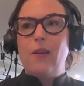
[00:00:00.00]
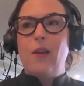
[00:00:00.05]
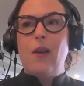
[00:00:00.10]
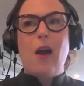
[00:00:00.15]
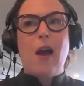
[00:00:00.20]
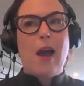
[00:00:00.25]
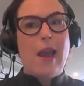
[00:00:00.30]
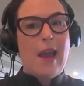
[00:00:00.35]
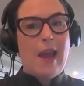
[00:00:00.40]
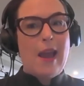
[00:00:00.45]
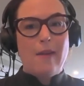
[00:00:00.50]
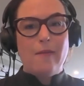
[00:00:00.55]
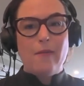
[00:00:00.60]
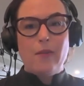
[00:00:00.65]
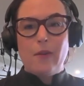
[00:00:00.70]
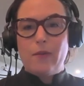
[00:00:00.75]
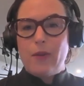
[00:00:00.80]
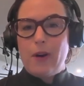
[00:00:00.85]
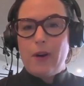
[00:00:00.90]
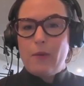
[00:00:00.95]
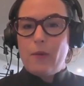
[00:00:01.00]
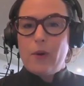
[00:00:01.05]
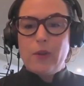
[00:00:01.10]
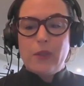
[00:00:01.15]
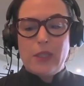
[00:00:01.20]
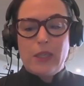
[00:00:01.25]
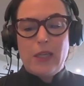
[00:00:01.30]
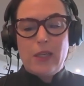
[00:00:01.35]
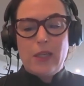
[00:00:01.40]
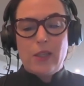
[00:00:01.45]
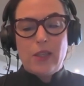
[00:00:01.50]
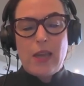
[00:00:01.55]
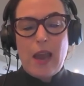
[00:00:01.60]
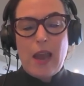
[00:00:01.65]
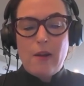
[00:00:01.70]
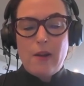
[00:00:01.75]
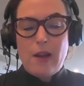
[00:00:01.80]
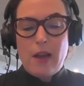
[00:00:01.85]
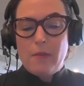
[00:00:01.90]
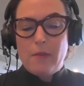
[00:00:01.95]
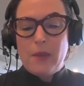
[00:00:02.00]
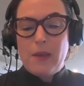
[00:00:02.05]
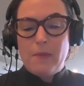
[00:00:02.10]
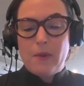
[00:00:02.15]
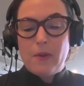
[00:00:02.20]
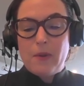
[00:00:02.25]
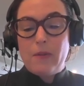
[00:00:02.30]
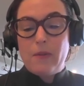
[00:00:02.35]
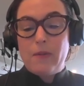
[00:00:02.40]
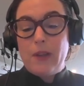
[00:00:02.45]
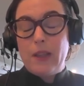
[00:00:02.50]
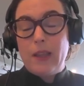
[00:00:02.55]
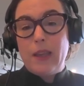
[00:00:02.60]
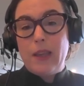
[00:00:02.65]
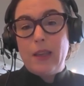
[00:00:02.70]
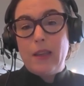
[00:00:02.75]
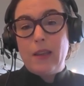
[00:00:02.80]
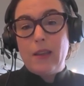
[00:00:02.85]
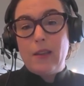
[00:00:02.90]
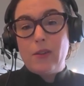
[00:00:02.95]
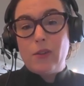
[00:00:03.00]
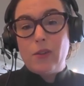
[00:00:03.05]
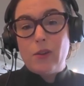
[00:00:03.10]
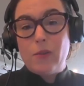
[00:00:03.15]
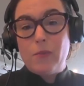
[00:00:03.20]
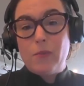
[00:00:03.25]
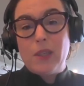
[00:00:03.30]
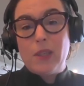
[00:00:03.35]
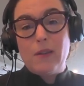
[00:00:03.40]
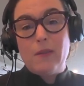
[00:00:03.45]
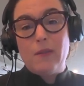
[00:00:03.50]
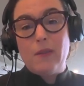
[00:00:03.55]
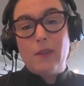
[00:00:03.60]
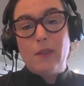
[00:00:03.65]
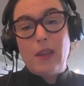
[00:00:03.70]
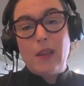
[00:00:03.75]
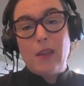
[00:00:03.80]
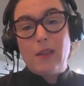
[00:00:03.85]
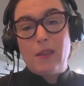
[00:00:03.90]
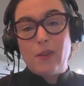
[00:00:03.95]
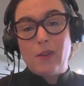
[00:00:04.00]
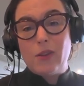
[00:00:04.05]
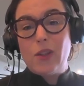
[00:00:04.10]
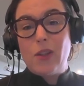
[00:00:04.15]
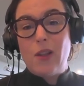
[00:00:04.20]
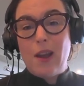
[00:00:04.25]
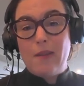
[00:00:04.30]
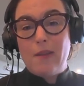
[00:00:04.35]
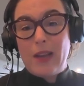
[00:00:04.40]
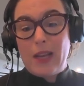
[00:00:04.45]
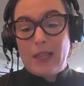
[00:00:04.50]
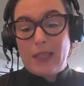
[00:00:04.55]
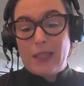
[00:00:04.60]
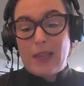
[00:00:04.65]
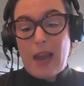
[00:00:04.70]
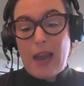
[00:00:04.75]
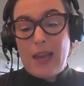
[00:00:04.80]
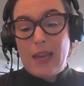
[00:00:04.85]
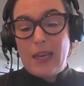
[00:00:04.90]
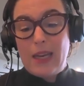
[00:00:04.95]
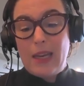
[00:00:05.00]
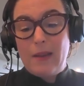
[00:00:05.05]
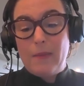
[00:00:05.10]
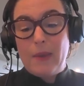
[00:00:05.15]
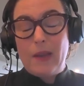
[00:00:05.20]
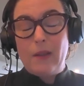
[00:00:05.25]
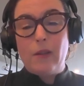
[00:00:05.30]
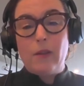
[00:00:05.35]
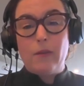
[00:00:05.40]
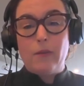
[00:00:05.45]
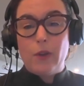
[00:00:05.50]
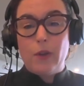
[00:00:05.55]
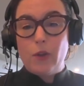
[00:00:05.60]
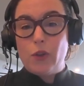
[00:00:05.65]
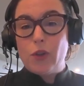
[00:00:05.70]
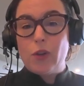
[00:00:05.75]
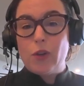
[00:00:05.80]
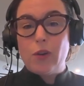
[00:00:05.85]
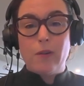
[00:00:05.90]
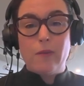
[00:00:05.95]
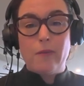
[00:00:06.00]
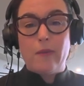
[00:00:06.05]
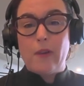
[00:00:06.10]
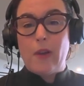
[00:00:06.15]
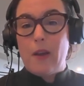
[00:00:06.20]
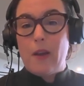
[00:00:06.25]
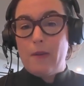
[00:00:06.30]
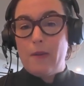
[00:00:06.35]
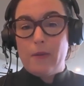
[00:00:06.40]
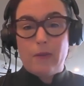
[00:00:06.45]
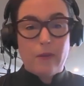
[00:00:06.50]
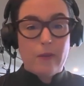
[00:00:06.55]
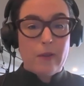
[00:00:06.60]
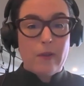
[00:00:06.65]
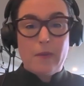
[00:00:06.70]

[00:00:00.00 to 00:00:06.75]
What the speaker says: I have a front row seat to how young people are feeling in terms of there's a lot of anxiety about the future of